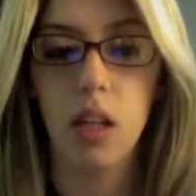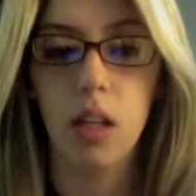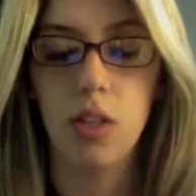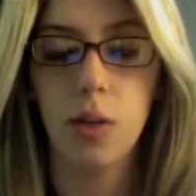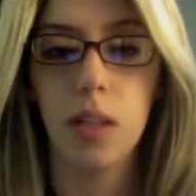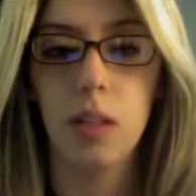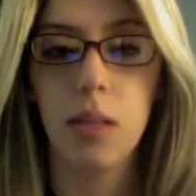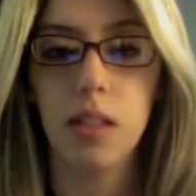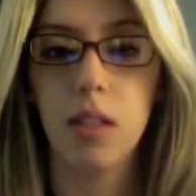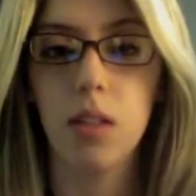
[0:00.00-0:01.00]
Doing the
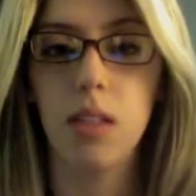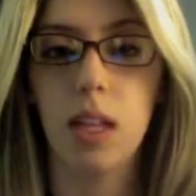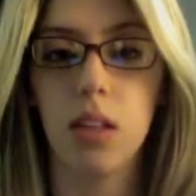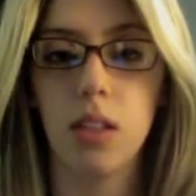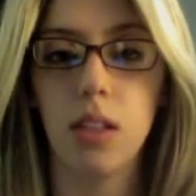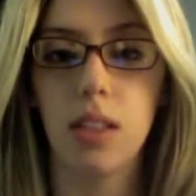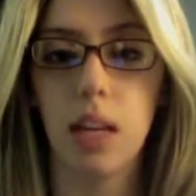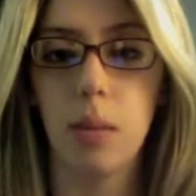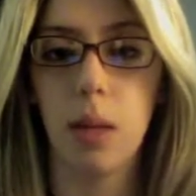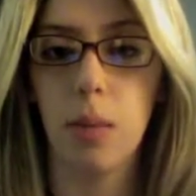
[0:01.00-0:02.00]
musculoskeletal
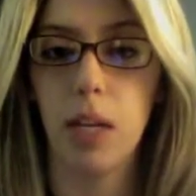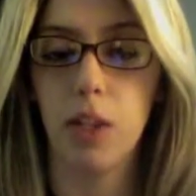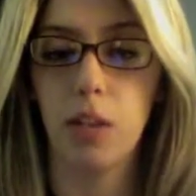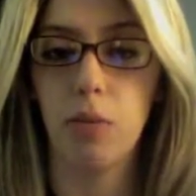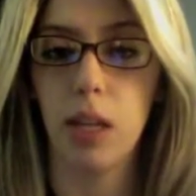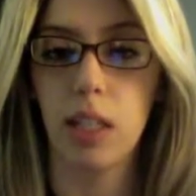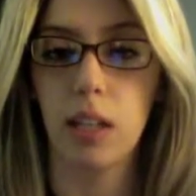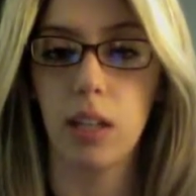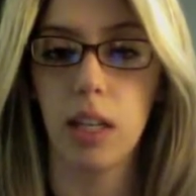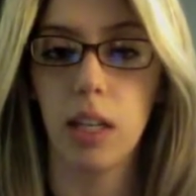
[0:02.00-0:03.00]
exam on the patient
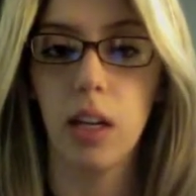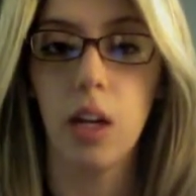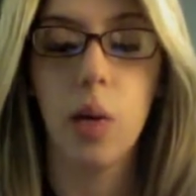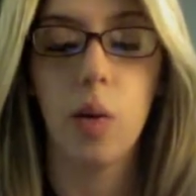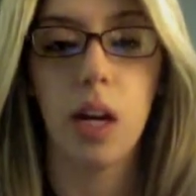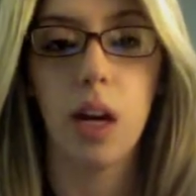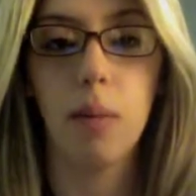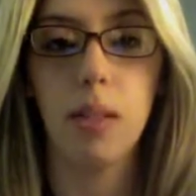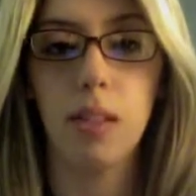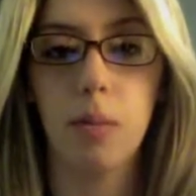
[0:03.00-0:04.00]
regularly would help
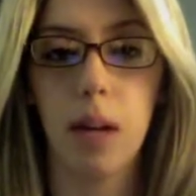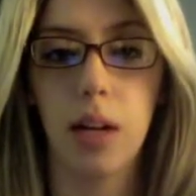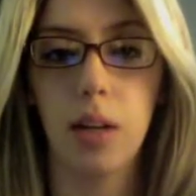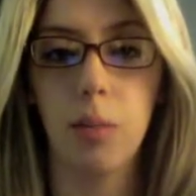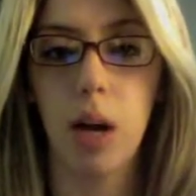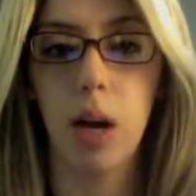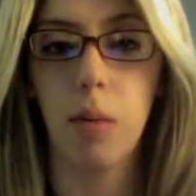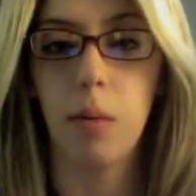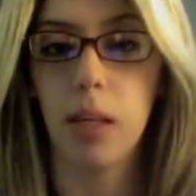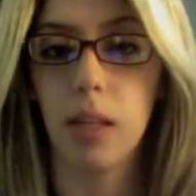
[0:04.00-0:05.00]
us to monitor
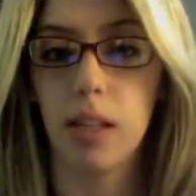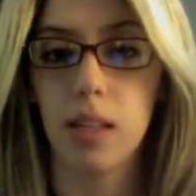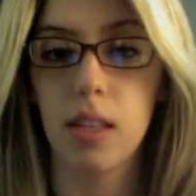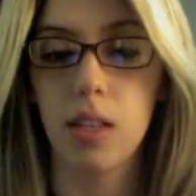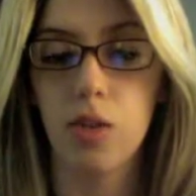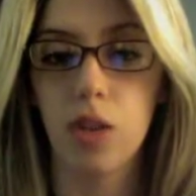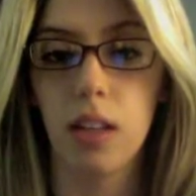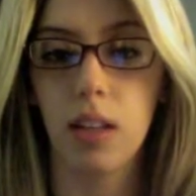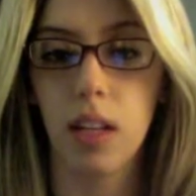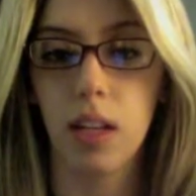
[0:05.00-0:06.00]
problem areas and
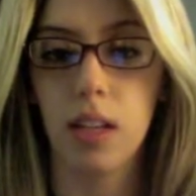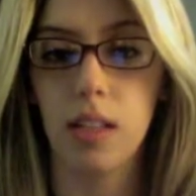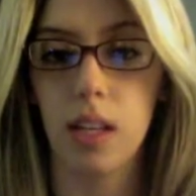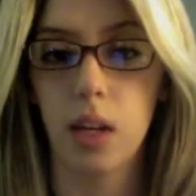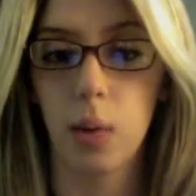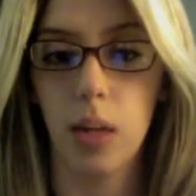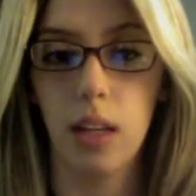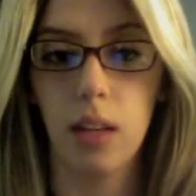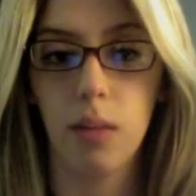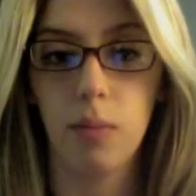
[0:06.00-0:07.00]
strengthen areas that are
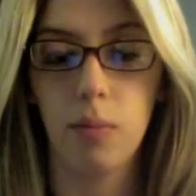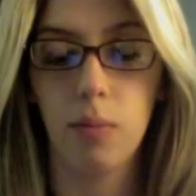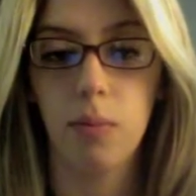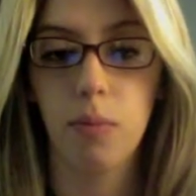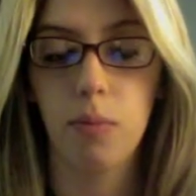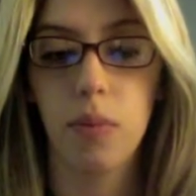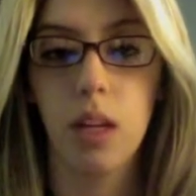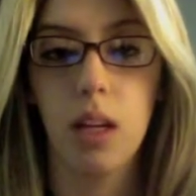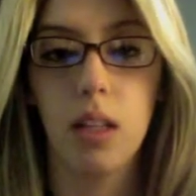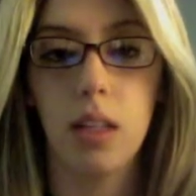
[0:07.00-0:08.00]
weak.
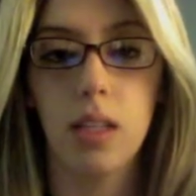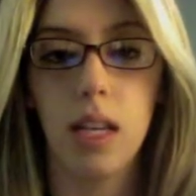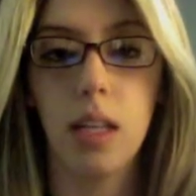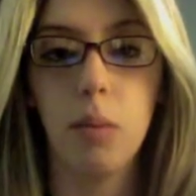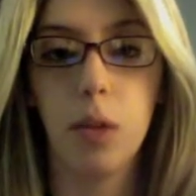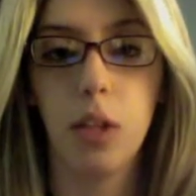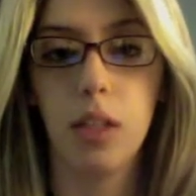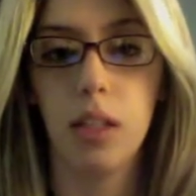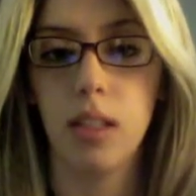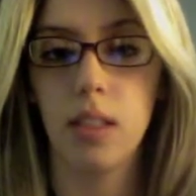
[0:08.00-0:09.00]
The second
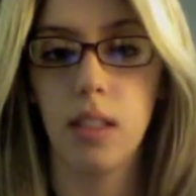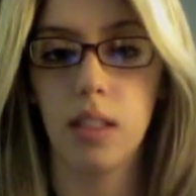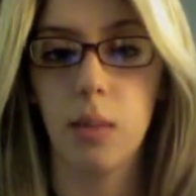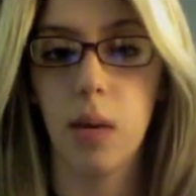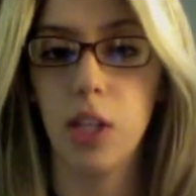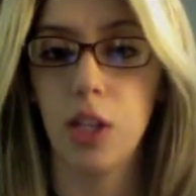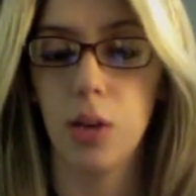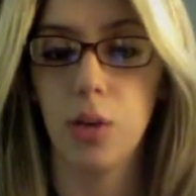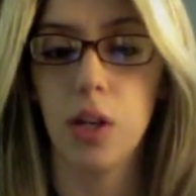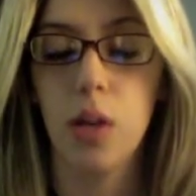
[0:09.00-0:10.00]
pertinent system I
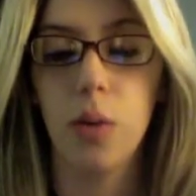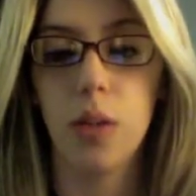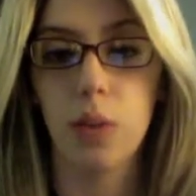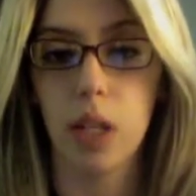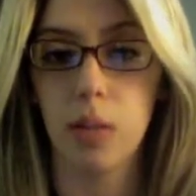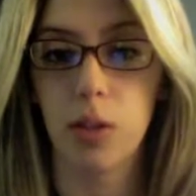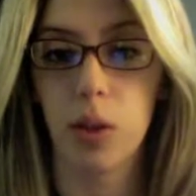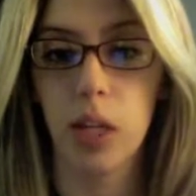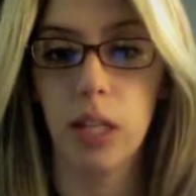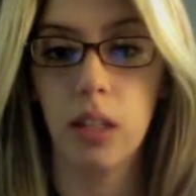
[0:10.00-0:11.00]
chose was
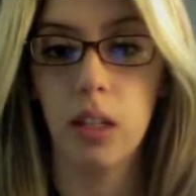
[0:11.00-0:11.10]
respiratory.